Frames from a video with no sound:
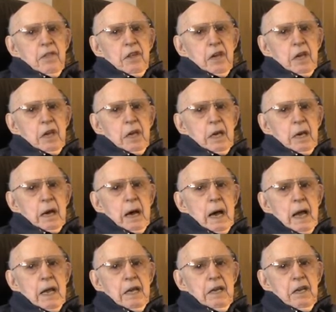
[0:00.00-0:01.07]
the
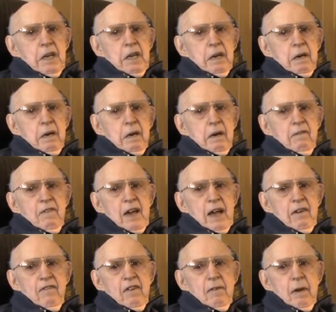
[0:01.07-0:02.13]
idea of
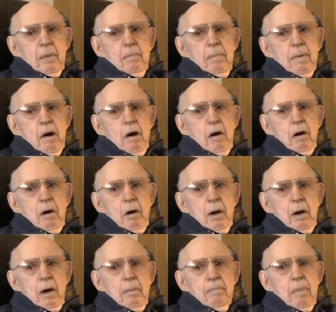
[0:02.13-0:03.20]
having a
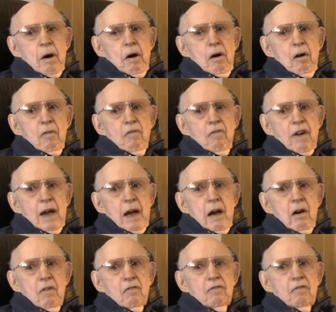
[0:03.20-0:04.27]
ball
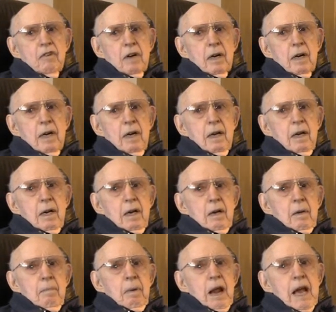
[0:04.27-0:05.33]
valve
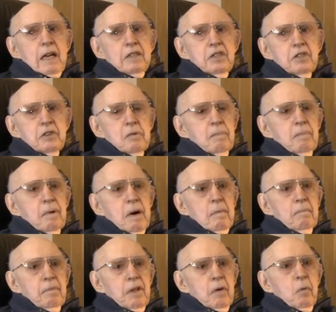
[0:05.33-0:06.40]
plaster
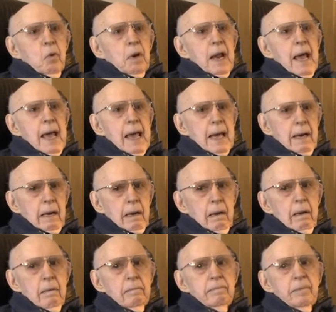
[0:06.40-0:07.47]
pump that would
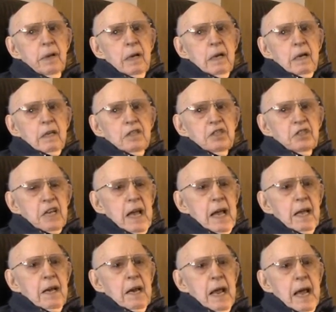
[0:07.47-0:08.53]
handle
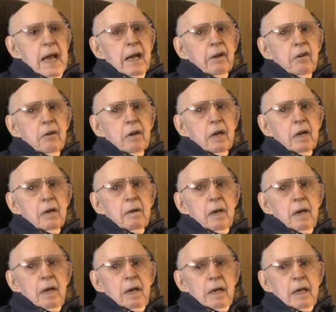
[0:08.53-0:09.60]
sand aggregate
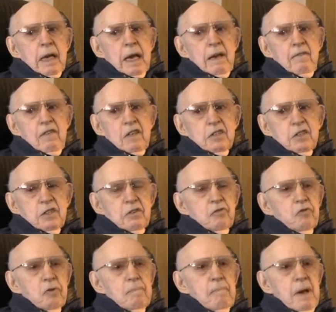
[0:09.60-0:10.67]
gave us a
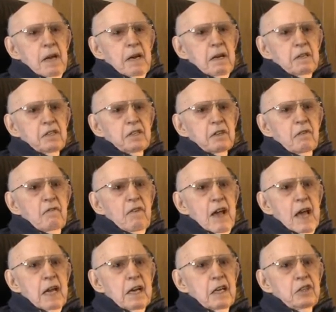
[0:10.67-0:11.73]
tremendous
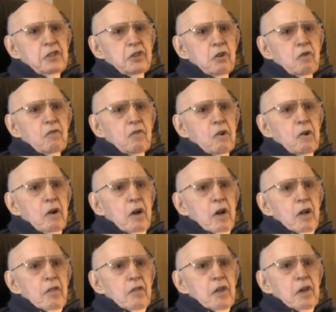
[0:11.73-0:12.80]
advantage over
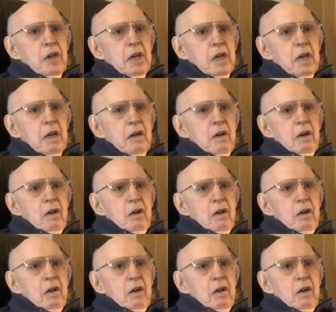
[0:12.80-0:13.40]
the